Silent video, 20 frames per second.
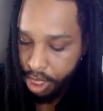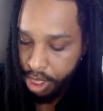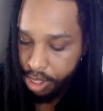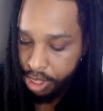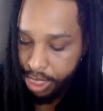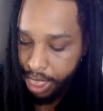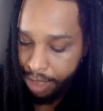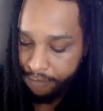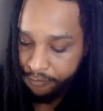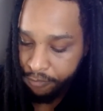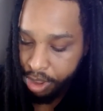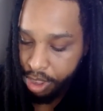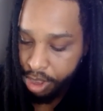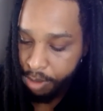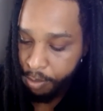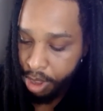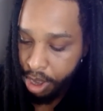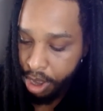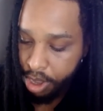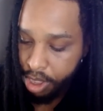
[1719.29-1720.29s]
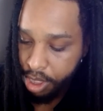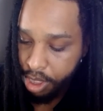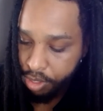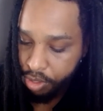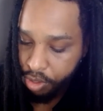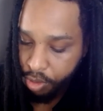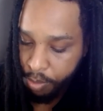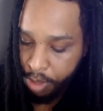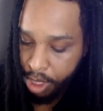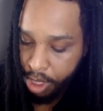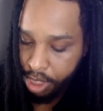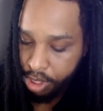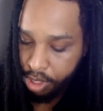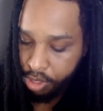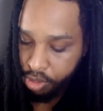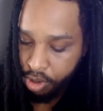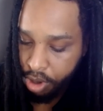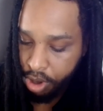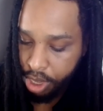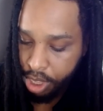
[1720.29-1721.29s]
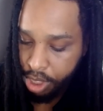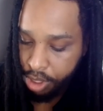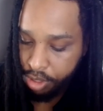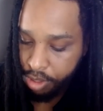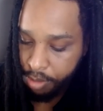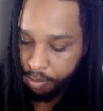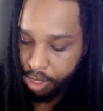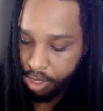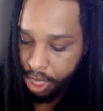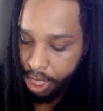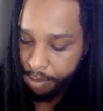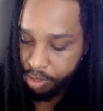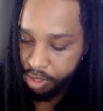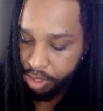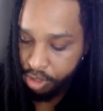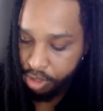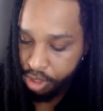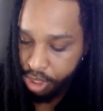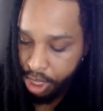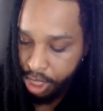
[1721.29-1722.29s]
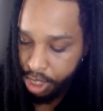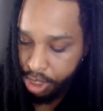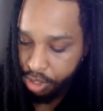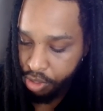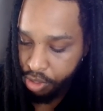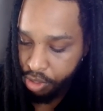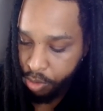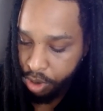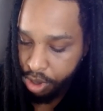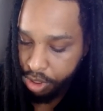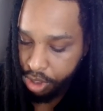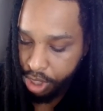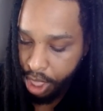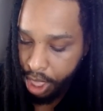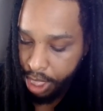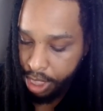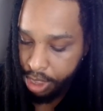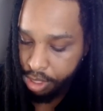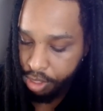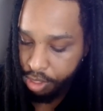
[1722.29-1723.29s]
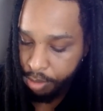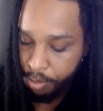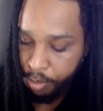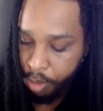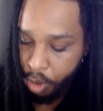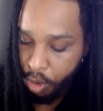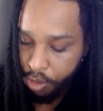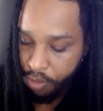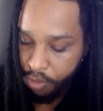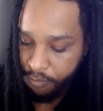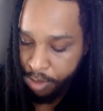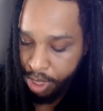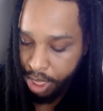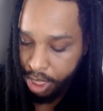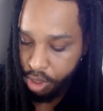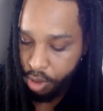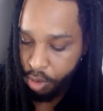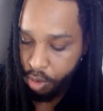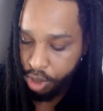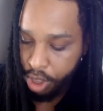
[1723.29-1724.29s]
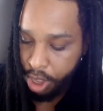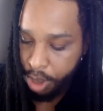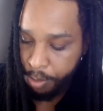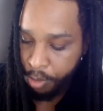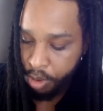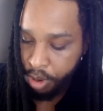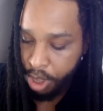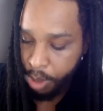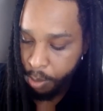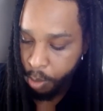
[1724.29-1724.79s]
The African Americans who made the journey, sometimes in chains, were assigned to the bulk of manual labor